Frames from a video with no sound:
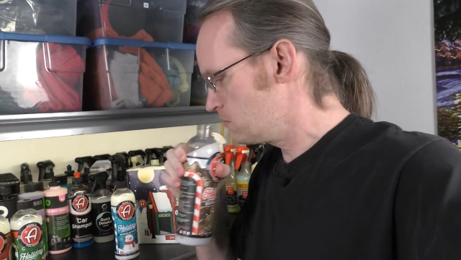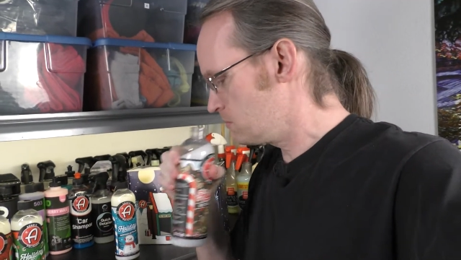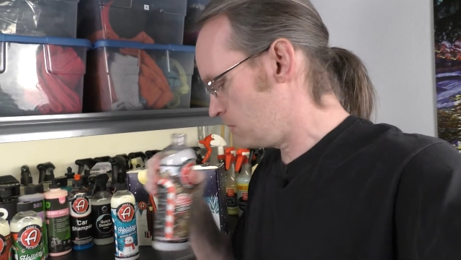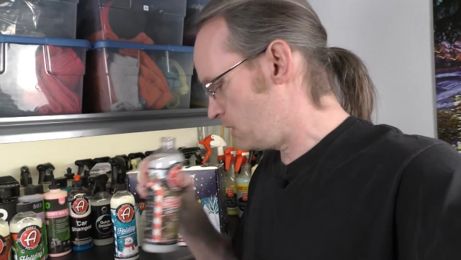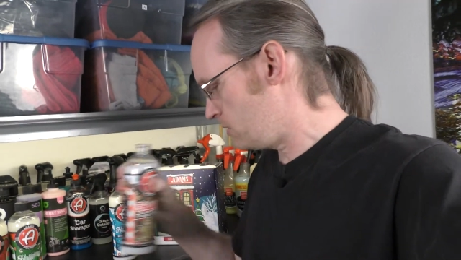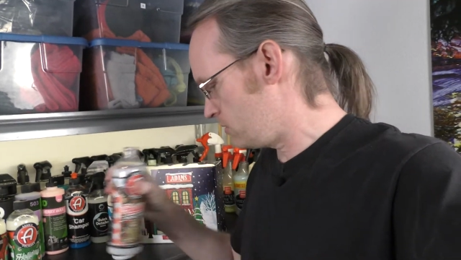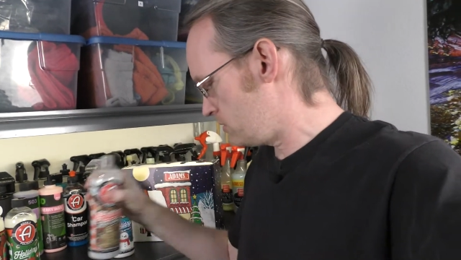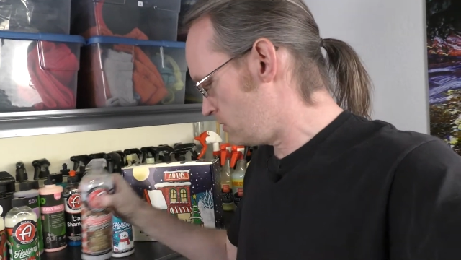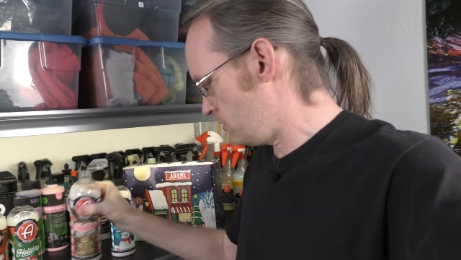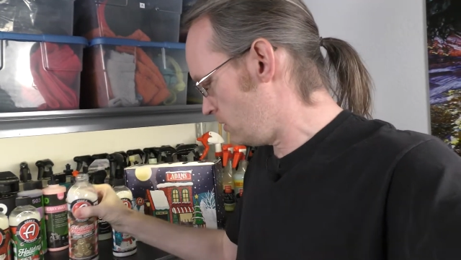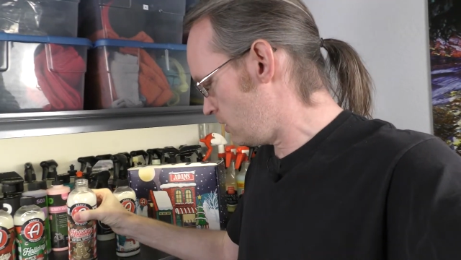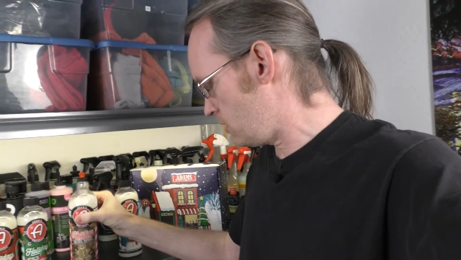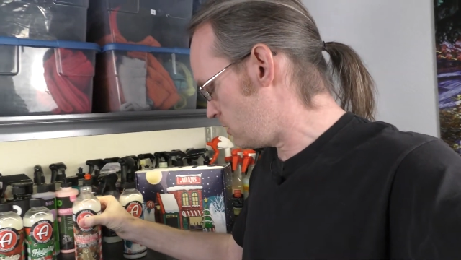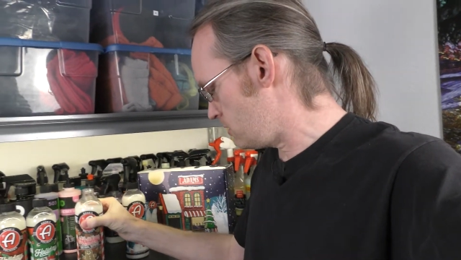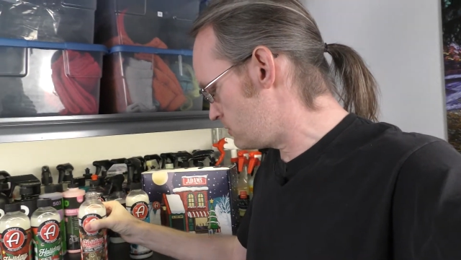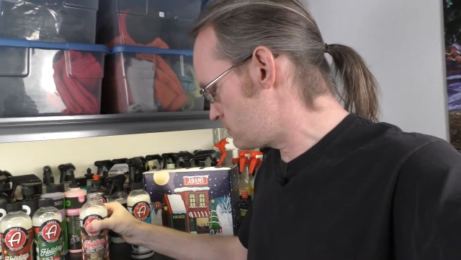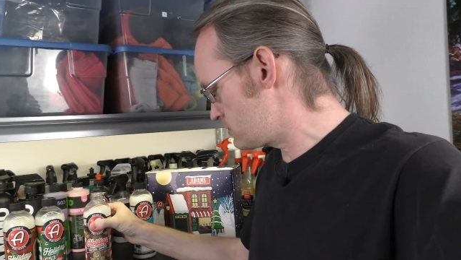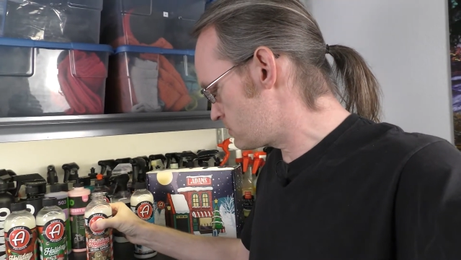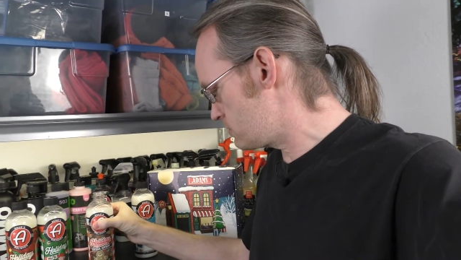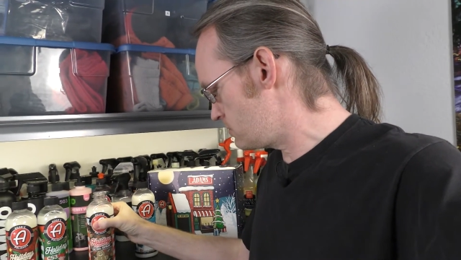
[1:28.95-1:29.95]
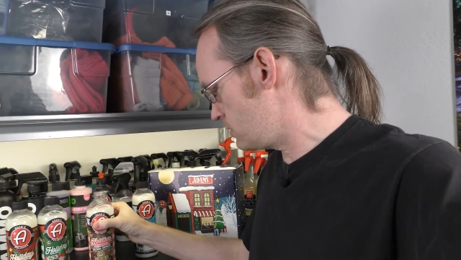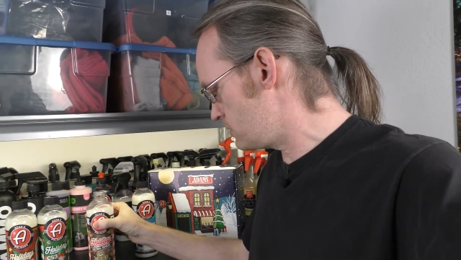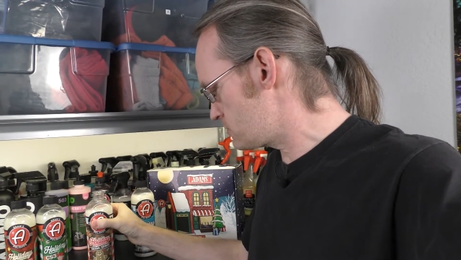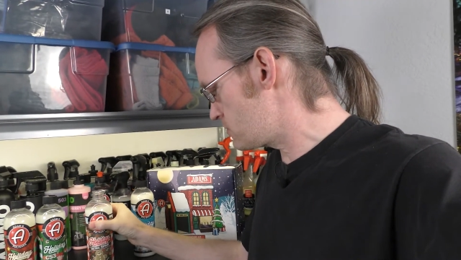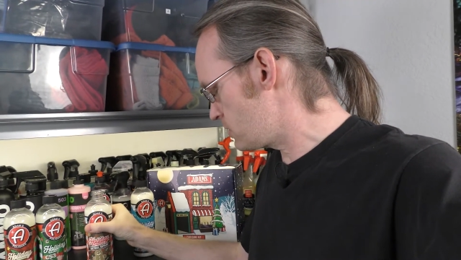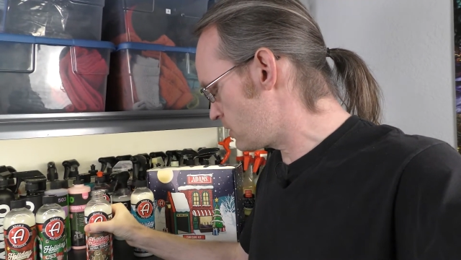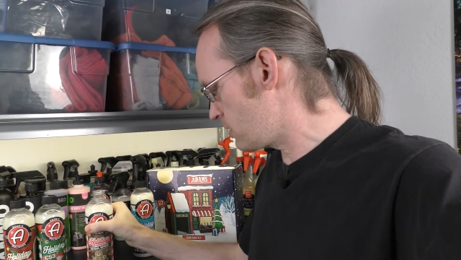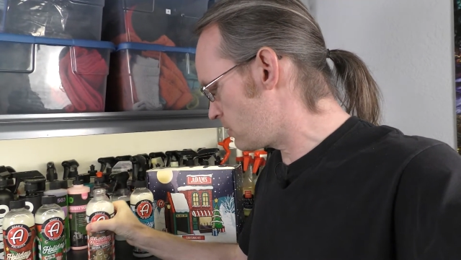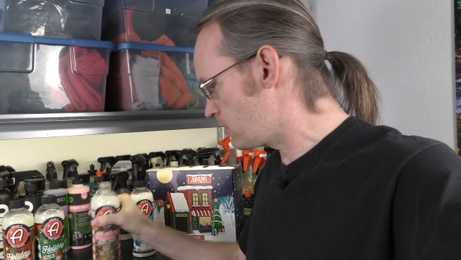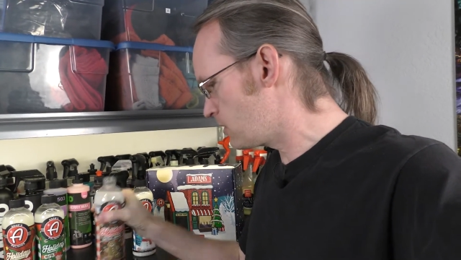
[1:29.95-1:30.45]
And yeah, it's
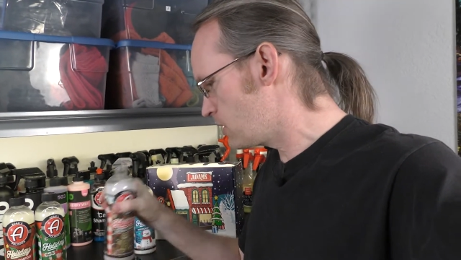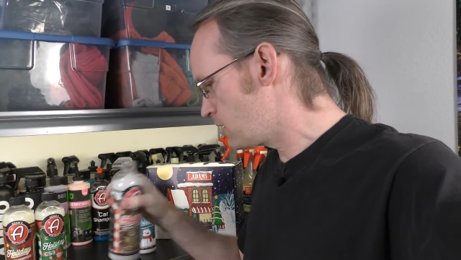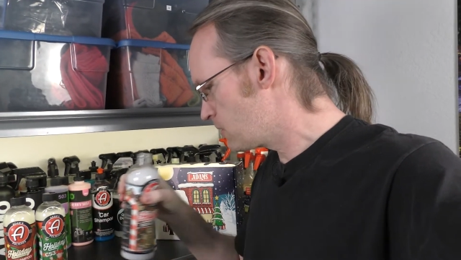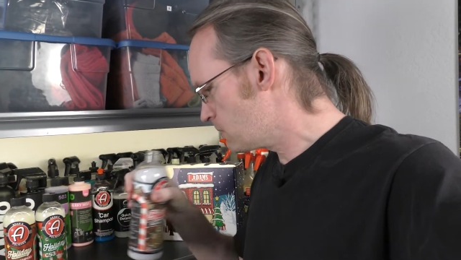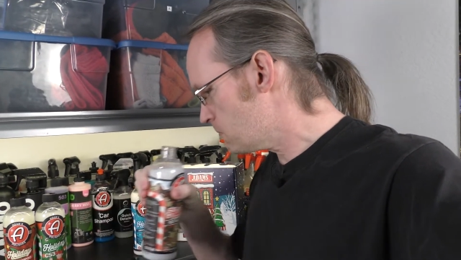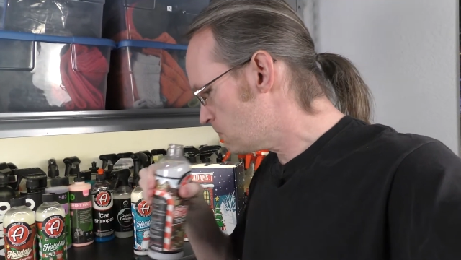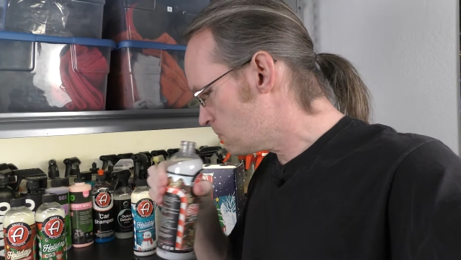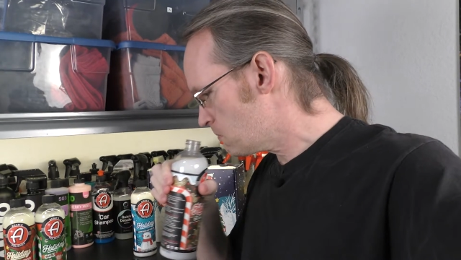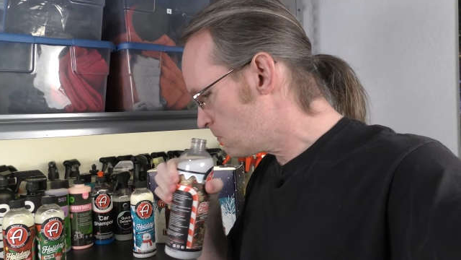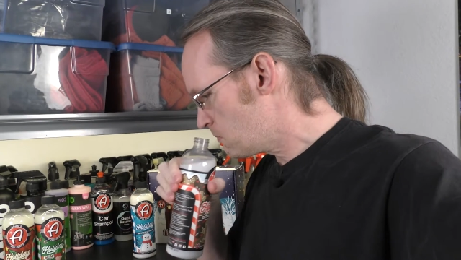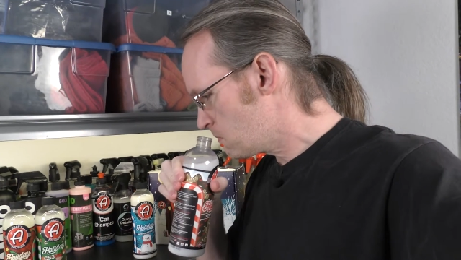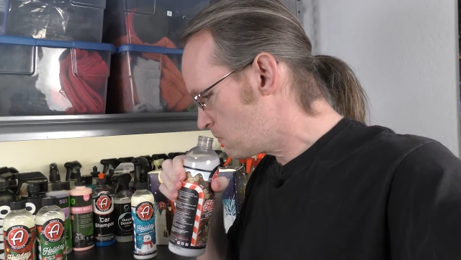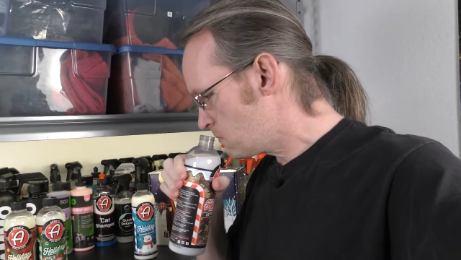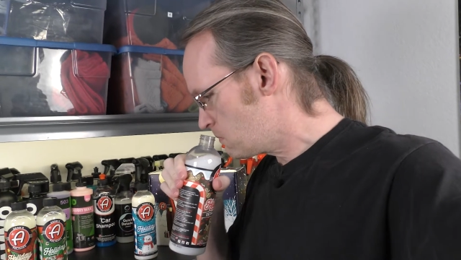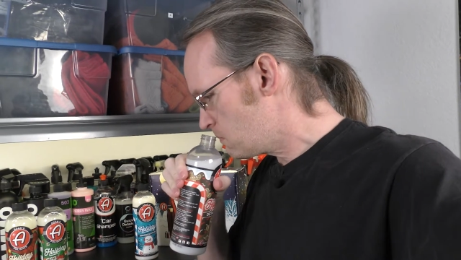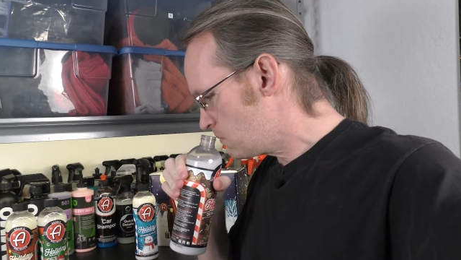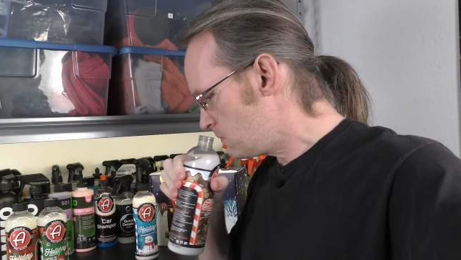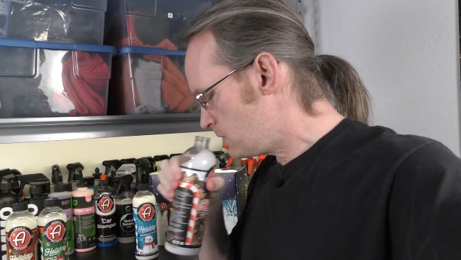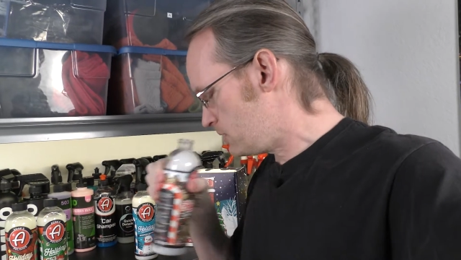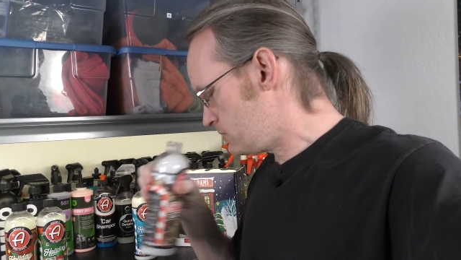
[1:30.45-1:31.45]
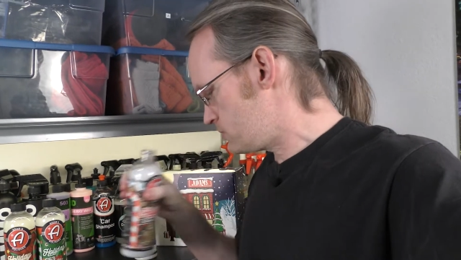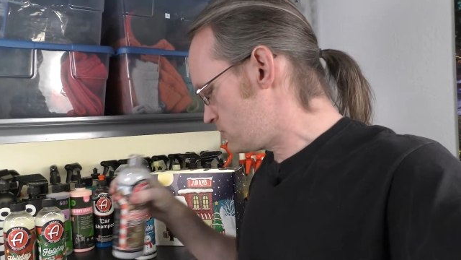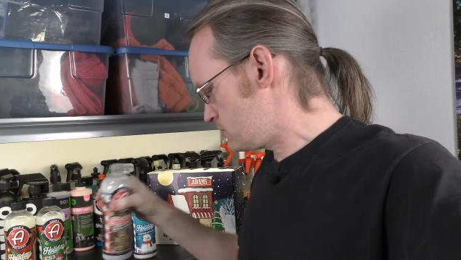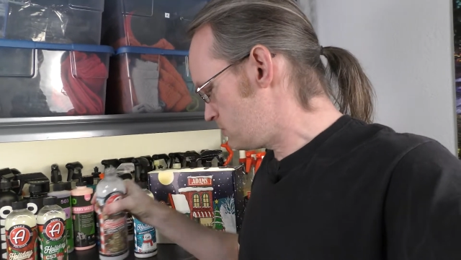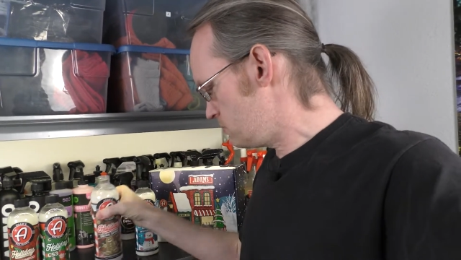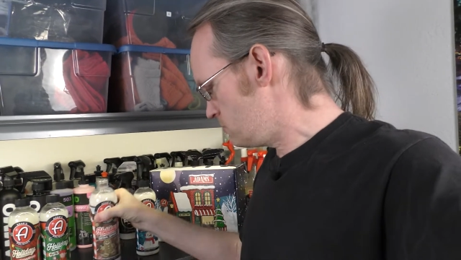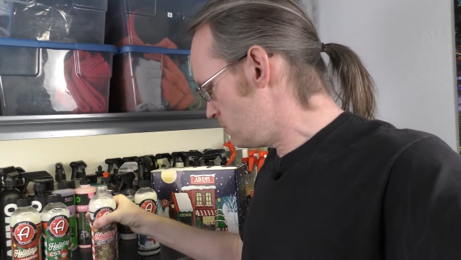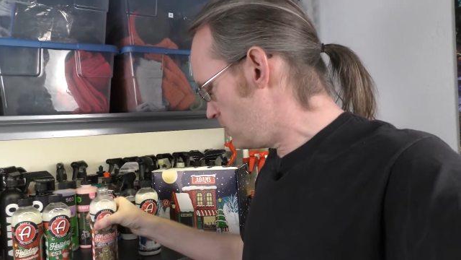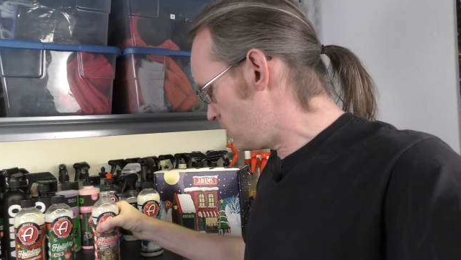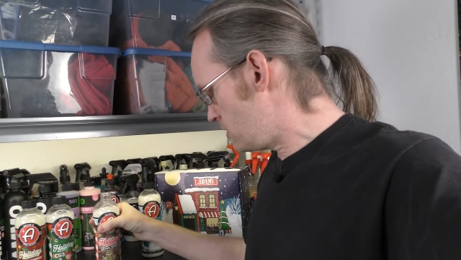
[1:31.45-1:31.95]
there. It's, you